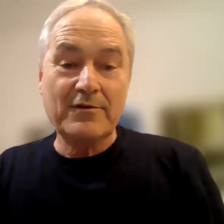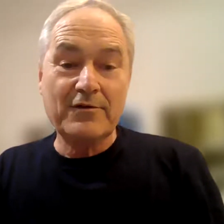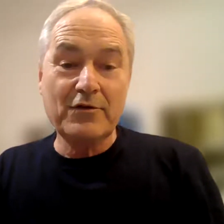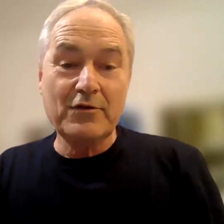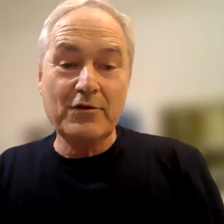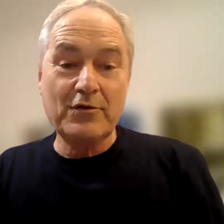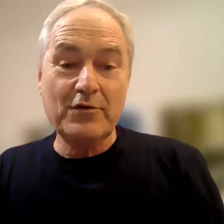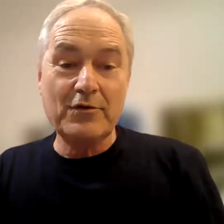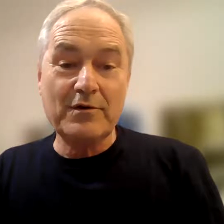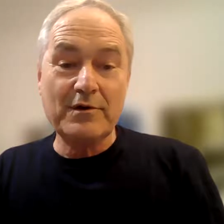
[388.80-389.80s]

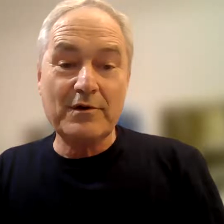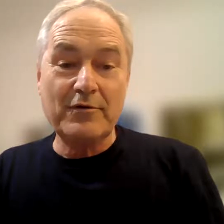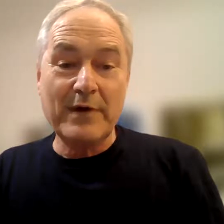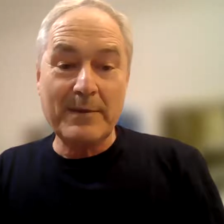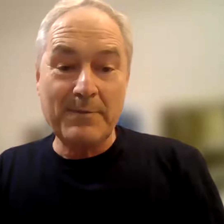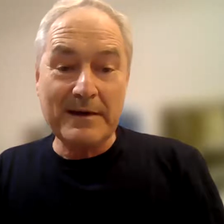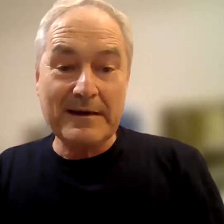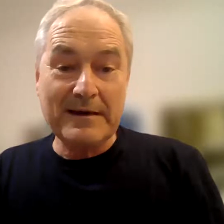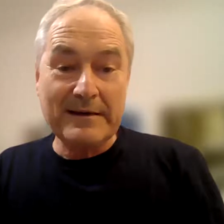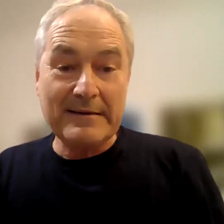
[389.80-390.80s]
to
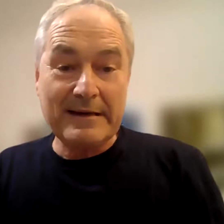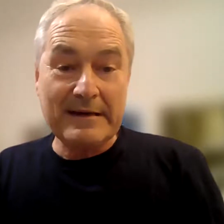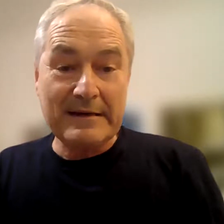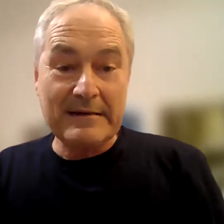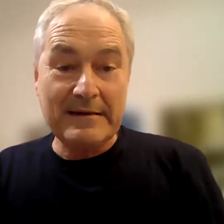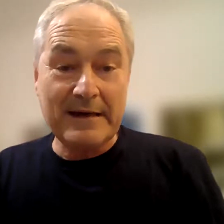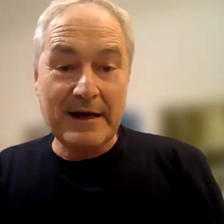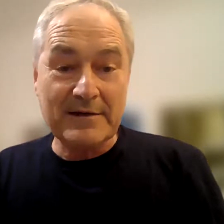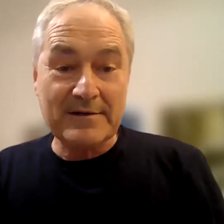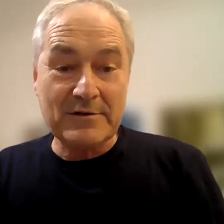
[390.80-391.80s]
replicate in the
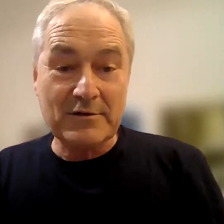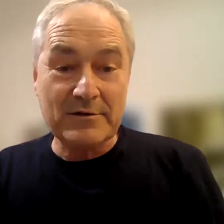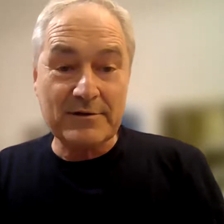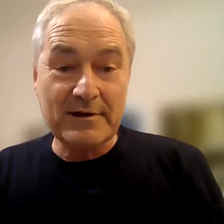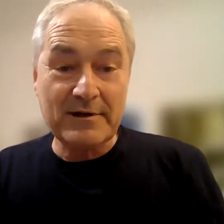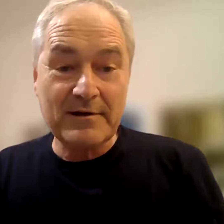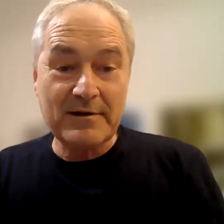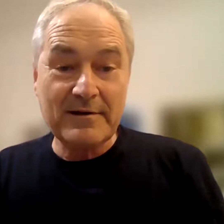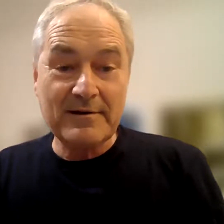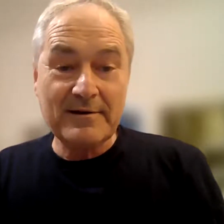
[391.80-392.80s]
art schools
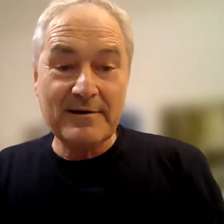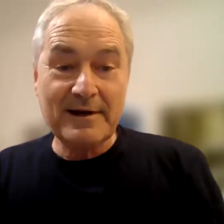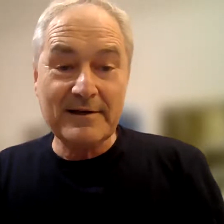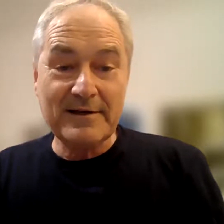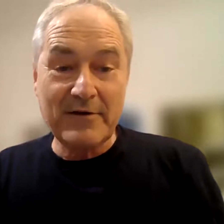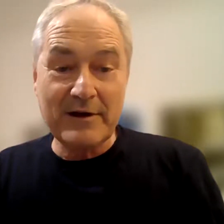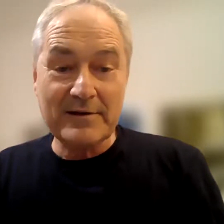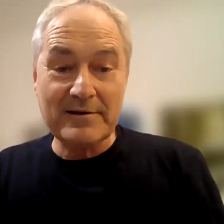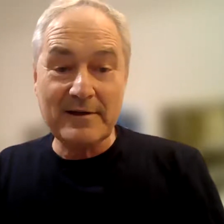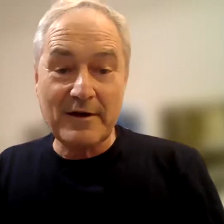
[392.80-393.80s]
I
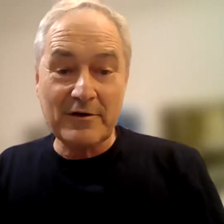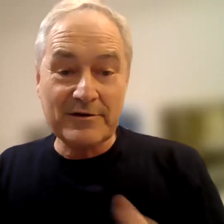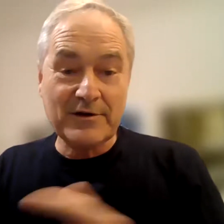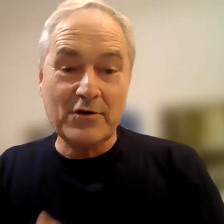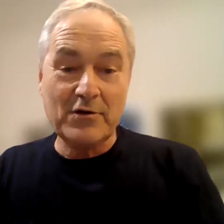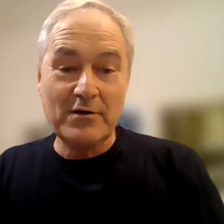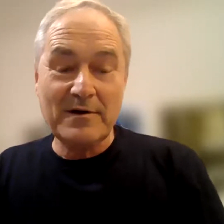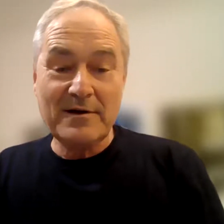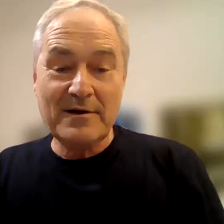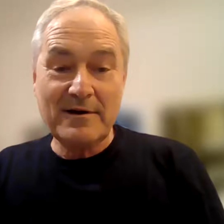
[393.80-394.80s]
directed. I also,
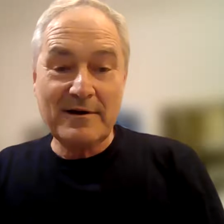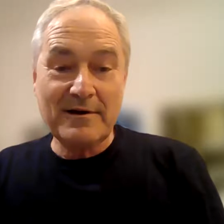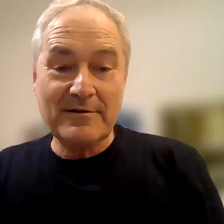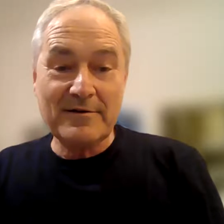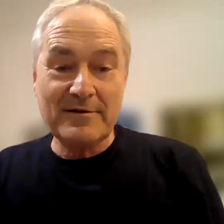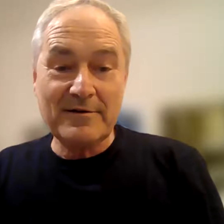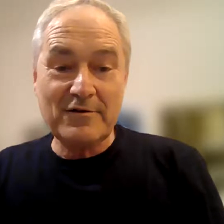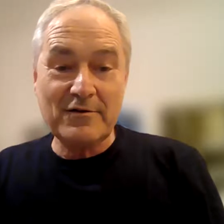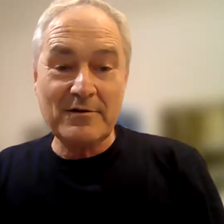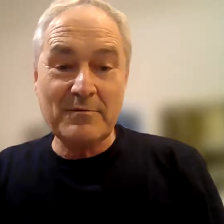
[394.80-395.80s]
uh, the,
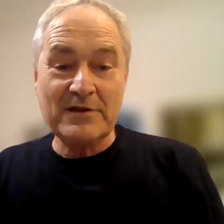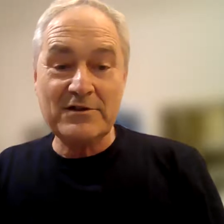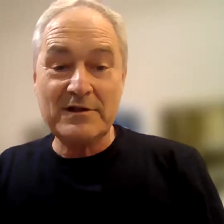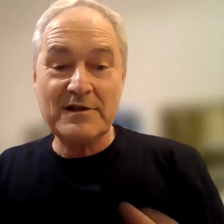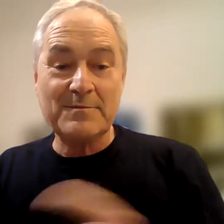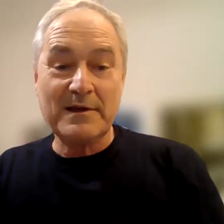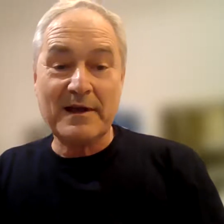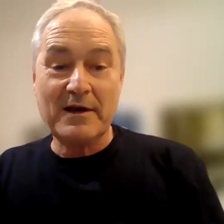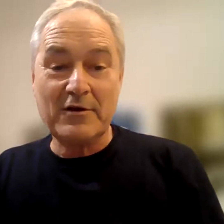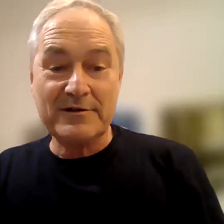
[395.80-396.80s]
you didn't mention this, but
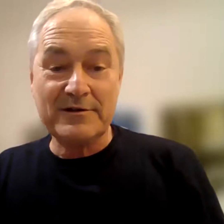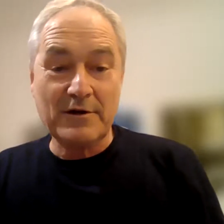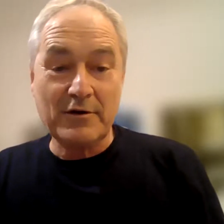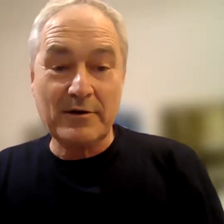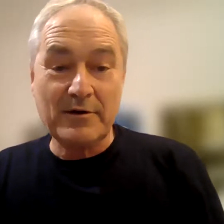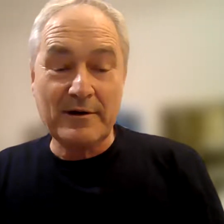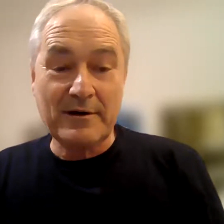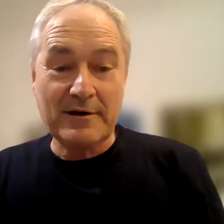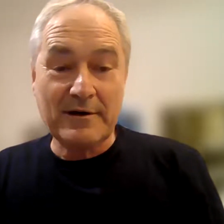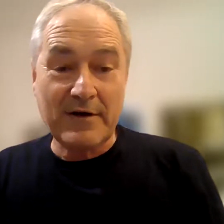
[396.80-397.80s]
I also
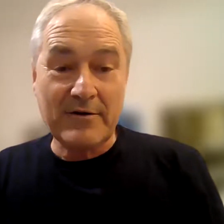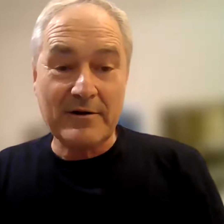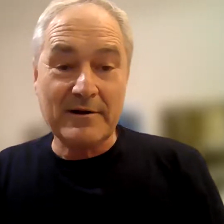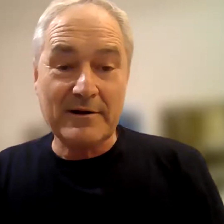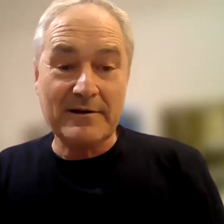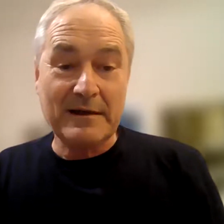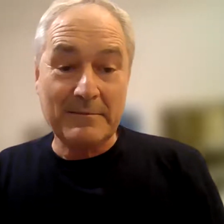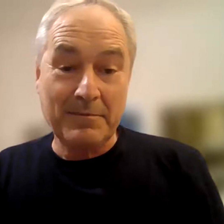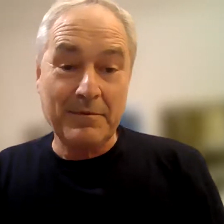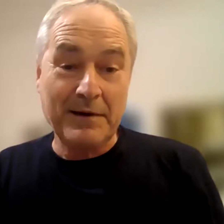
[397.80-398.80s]
uh, currently in
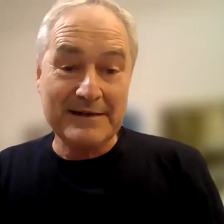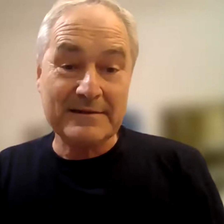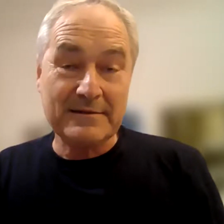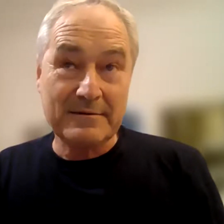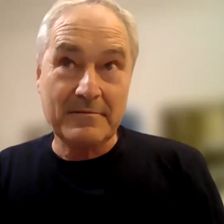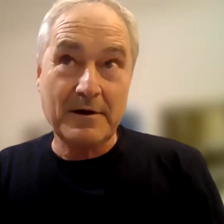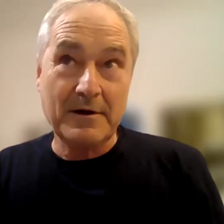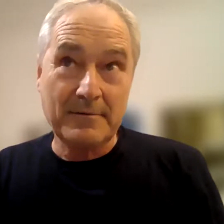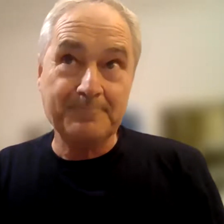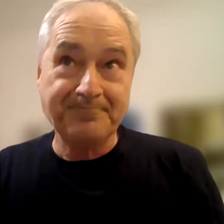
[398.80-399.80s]
the past
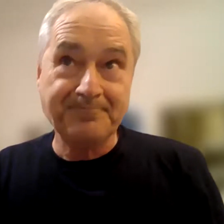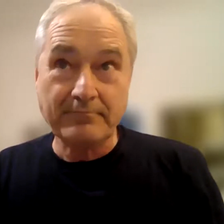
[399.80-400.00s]
um,